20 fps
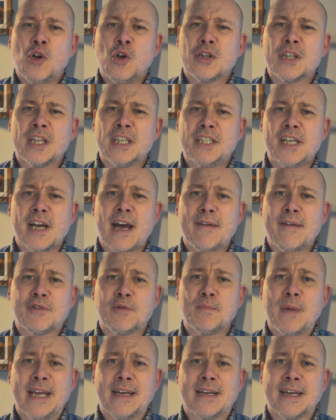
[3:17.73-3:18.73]
did you have to
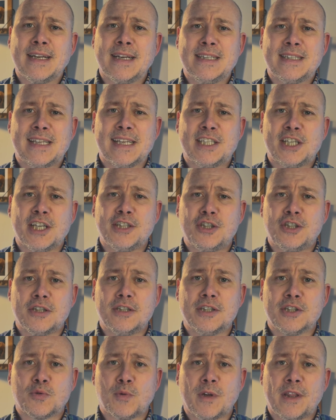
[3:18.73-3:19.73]
make any
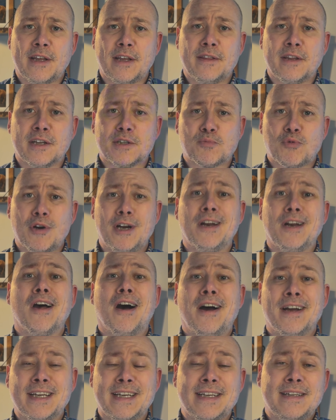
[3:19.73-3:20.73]
decisions within the sprint,
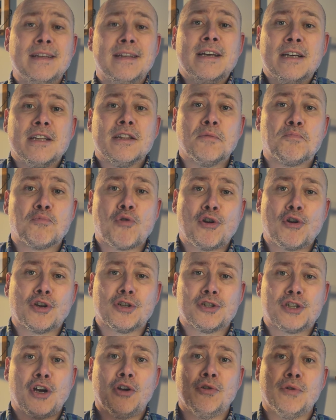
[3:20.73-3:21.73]
i.e. the
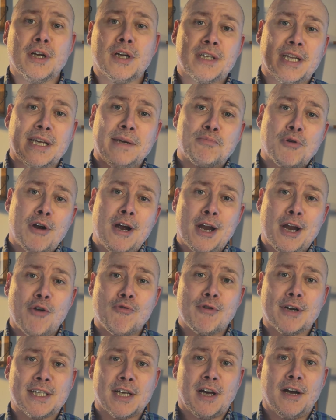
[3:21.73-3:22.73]
product owner
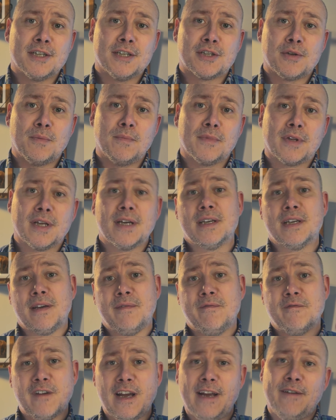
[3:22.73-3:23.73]
deprioritise something
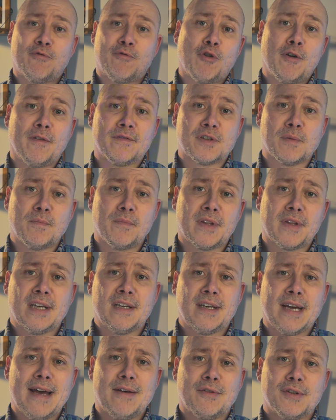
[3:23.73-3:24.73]
in favour of
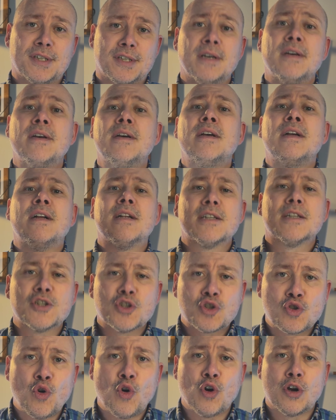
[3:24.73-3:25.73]
something else?
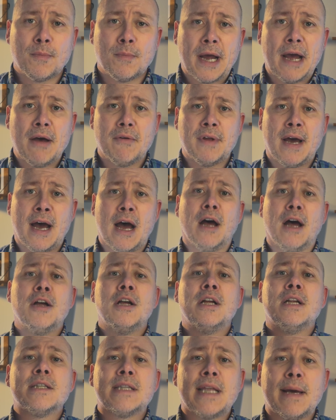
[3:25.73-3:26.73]
Talk about that.
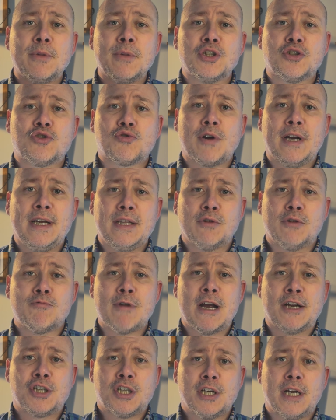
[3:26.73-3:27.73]
Demonstrate the
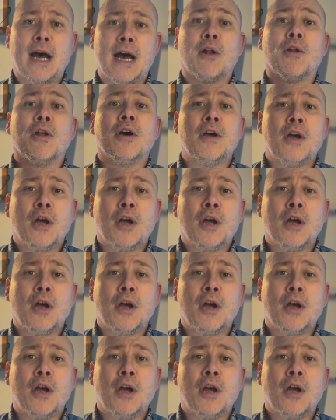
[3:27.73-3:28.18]
rationale.